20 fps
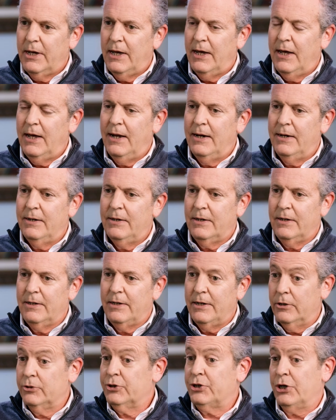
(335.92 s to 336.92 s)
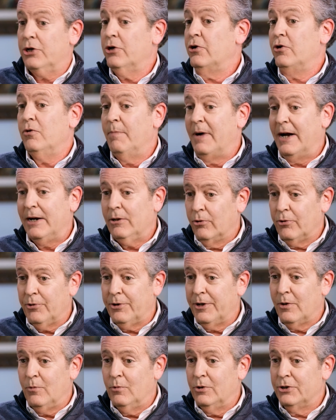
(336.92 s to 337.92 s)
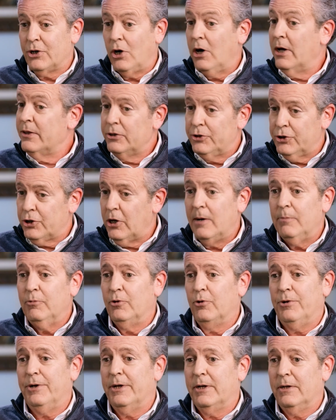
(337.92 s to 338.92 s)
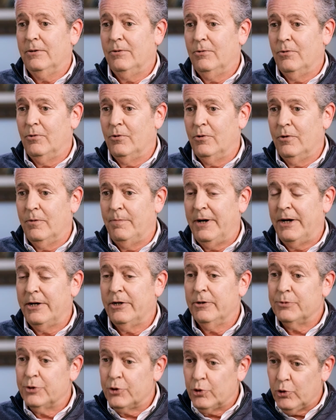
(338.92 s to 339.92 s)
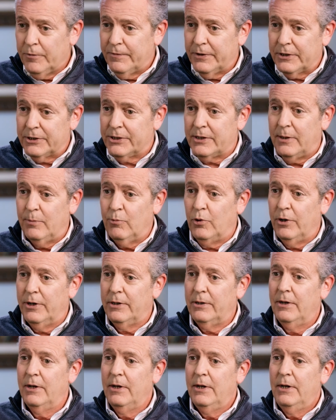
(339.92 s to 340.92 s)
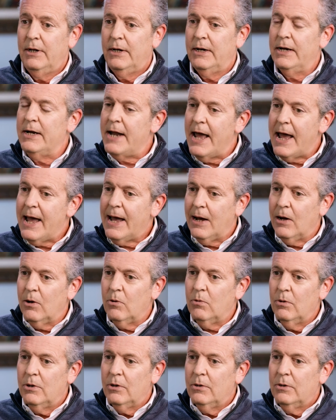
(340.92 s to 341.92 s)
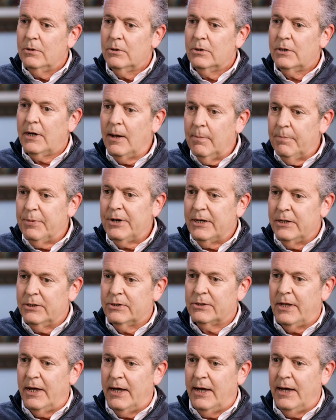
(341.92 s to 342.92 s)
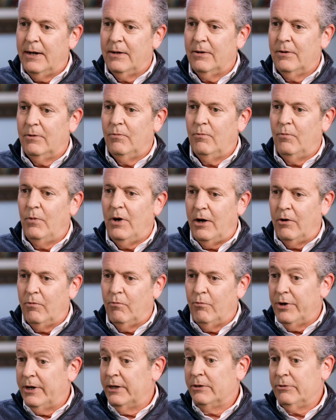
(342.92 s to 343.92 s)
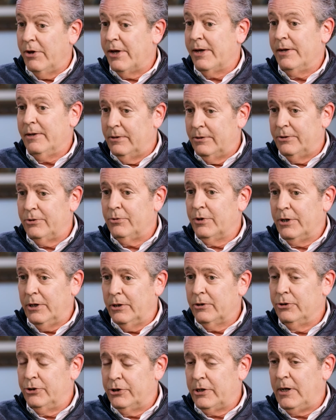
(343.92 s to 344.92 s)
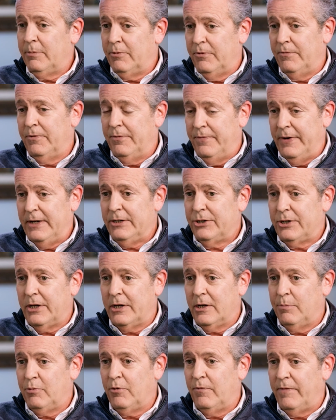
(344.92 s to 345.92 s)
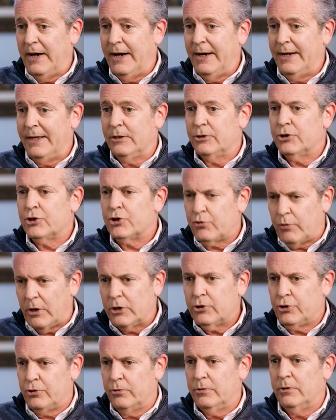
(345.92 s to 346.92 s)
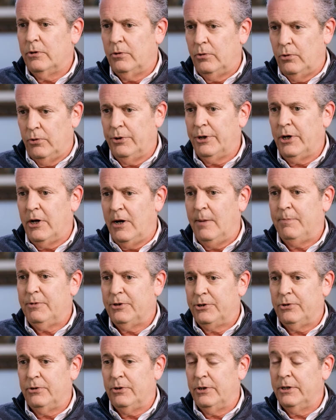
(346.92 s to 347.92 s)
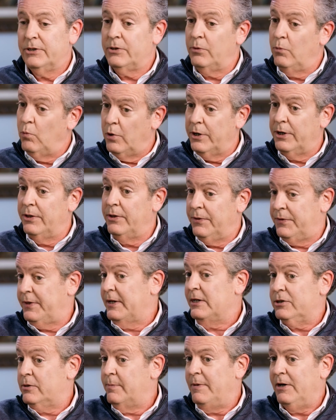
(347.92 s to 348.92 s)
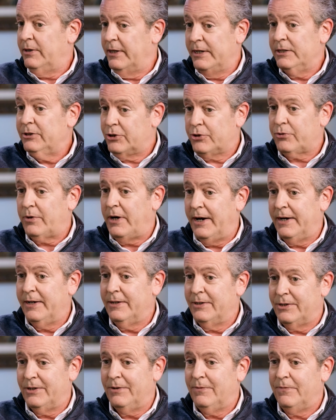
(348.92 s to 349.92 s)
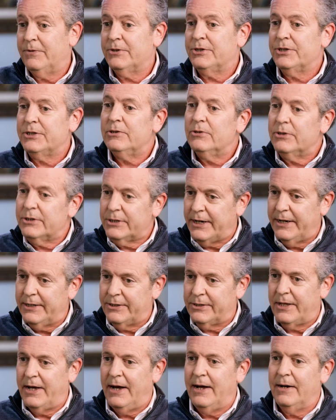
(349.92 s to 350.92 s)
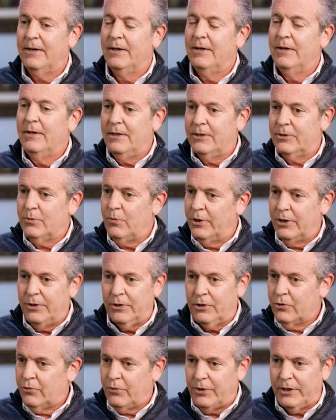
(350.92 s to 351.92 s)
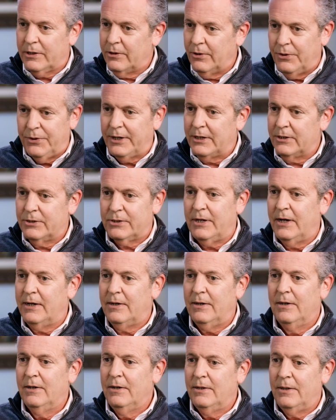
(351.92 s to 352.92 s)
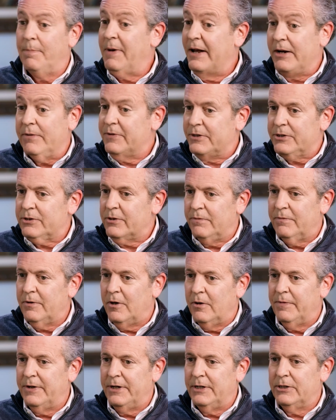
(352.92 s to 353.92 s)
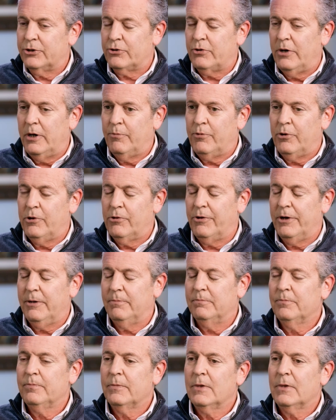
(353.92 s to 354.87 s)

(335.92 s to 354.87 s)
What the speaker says: And years ago, my learning was on-the-job learning or by observing someone. And now, companies that are really doing a good job of investing are providing structured learning opportunities. And one of the things about InStride is it facilitates that. That's one of the critical things that the benefits of an InStride program.